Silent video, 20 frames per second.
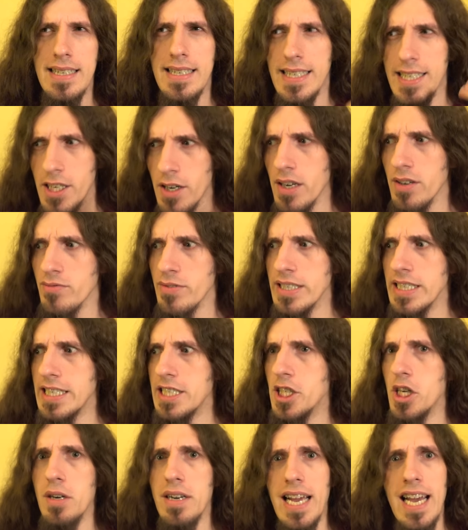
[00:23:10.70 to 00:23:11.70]
You know, I really
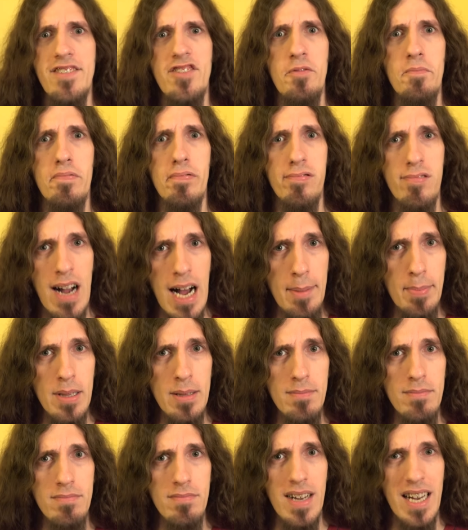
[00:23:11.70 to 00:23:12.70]
don't have a
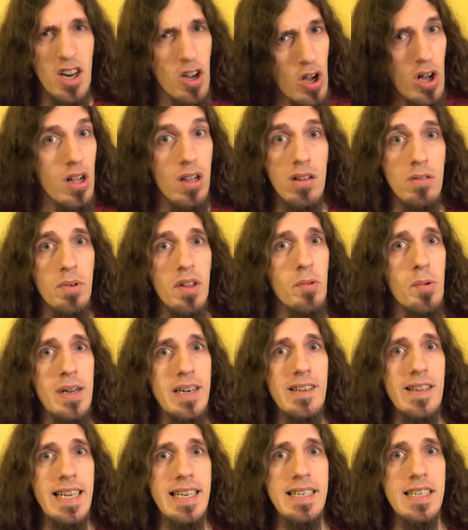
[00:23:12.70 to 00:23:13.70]
problem at all with a
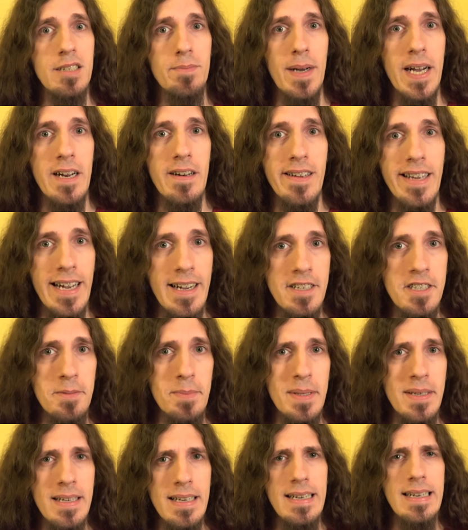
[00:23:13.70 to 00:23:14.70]
Wonderland-inspired character,
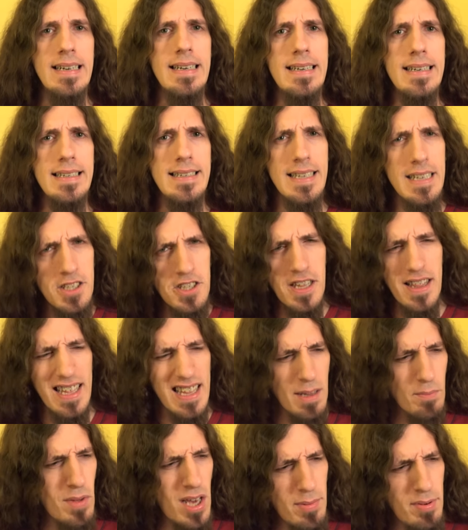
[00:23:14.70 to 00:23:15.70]
but don't you
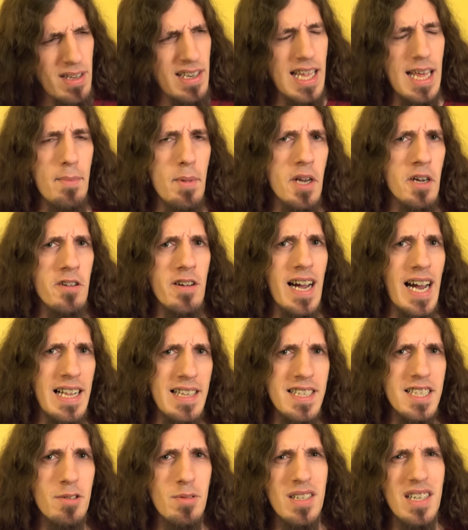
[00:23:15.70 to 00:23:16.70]
think that maybe naming her
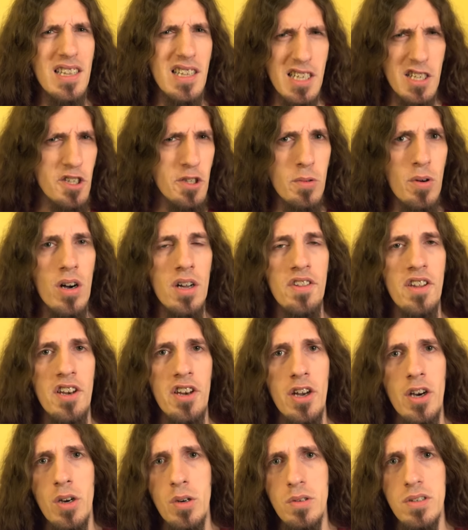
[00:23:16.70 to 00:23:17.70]
Alice was a little too on the
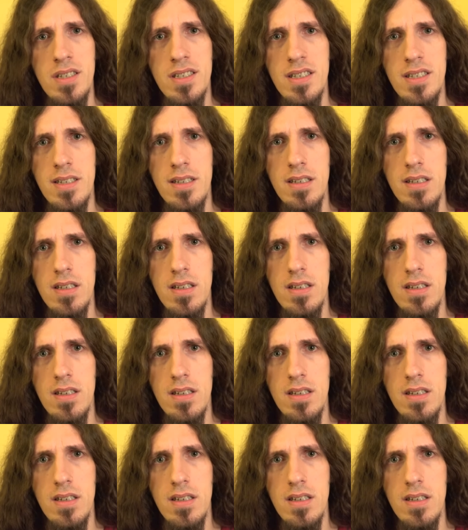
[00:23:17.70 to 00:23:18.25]
nose?